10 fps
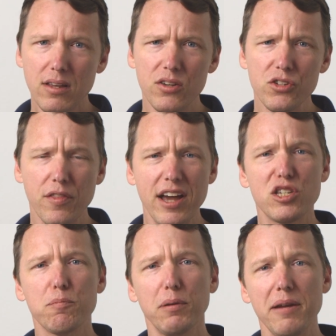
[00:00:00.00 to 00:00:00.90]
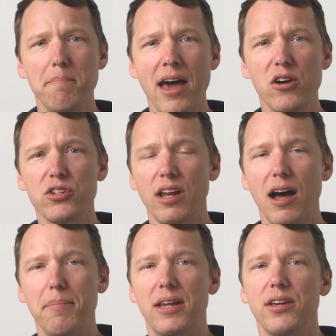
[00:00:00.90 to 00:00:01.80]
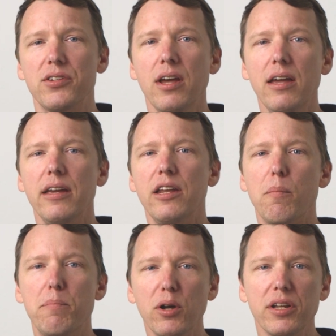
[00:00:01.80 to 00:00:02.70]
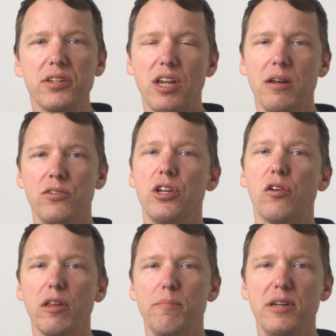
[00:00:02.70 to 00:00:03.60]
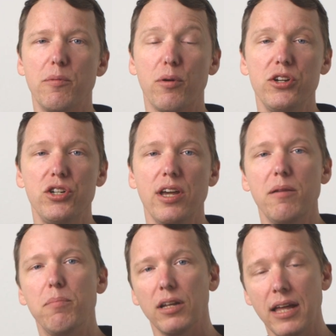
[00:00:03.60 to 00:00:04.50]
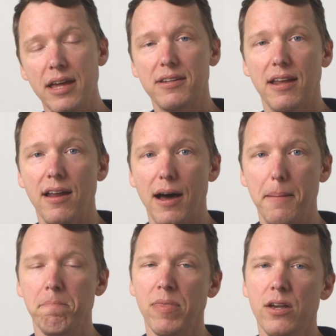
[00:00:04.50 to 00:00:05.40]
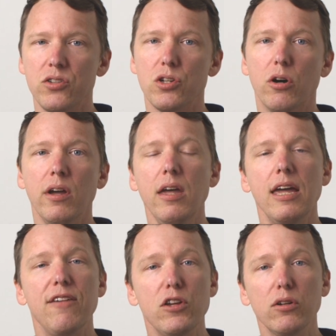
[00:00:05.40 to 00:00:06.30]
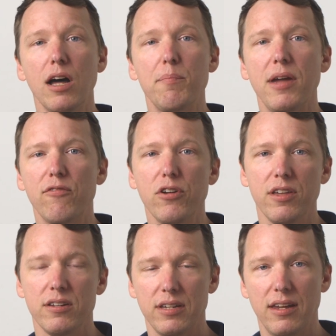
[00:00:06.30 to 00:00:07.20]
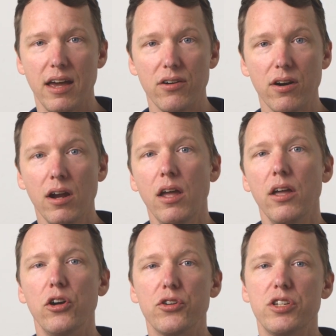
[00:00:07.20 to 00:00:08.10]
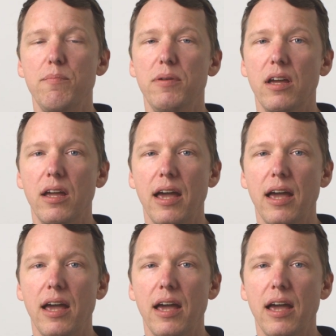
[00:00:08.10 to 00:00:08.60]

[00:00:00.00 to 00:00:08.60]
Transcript: So that split matters a lot because, buildings can generally be depreciated, but land cannot. So if you lump everything together, your CPA